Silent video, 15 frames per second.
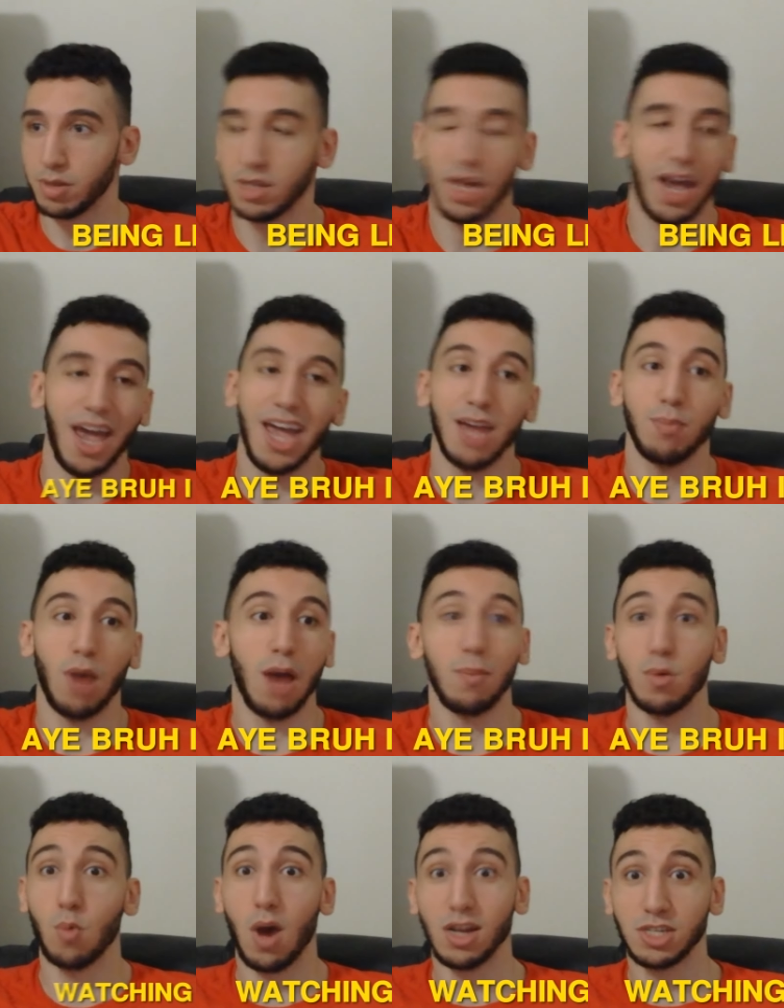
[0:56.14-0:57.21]
like, hey, bro, I've
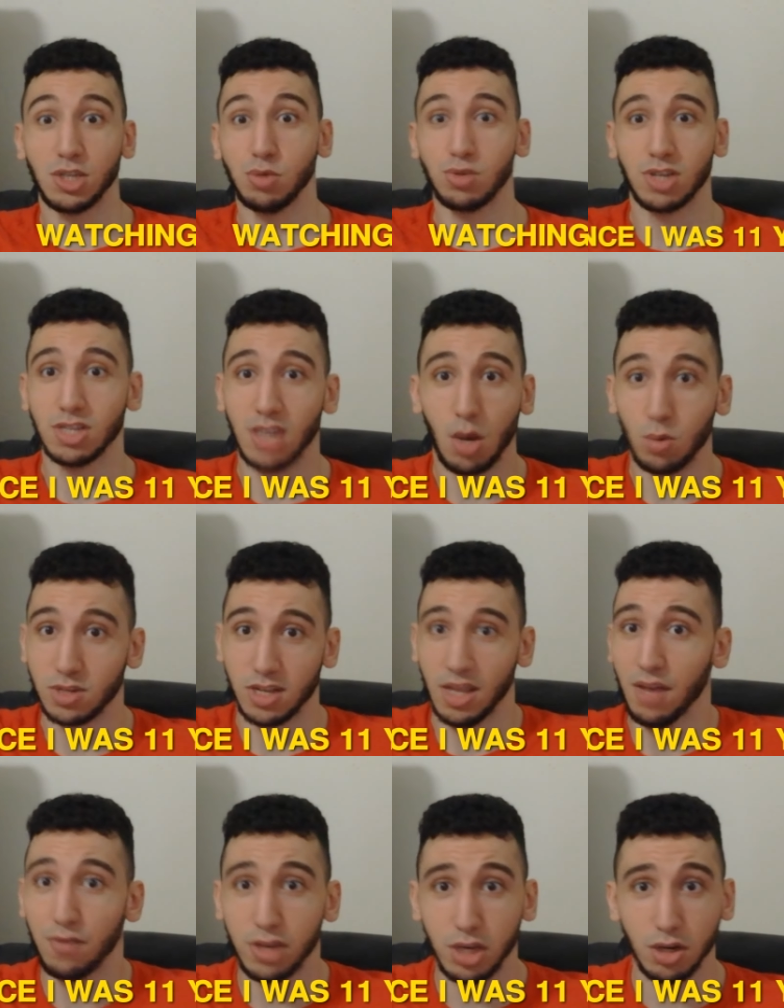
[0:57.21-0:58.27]
been watching you since I was
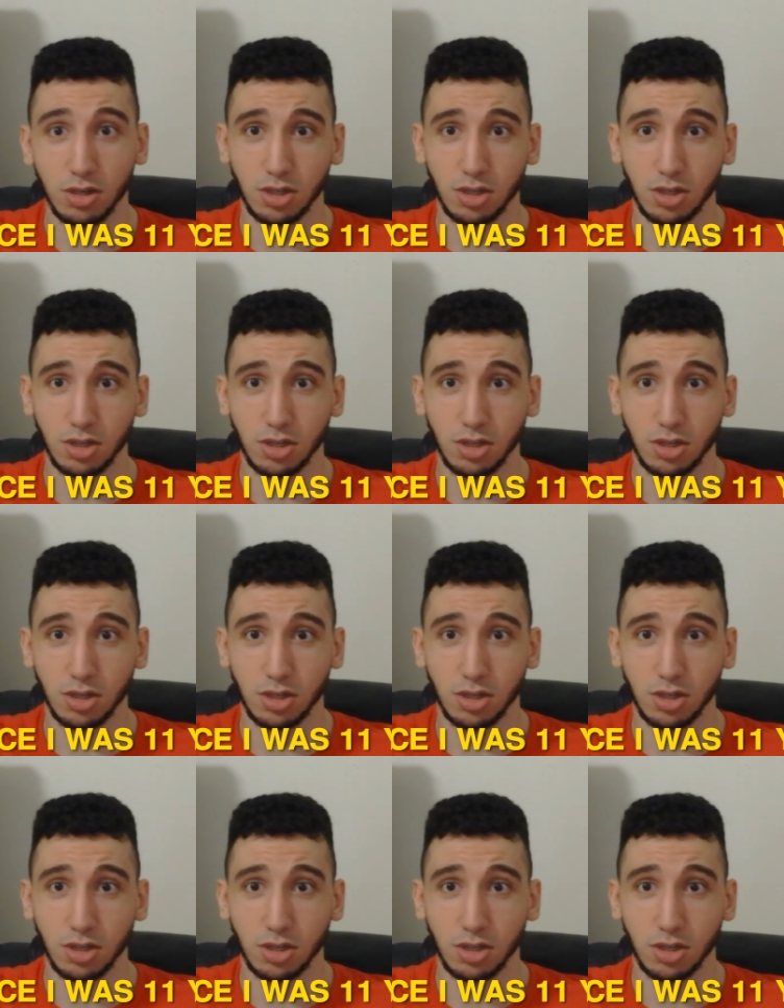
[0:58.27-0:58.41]
11 years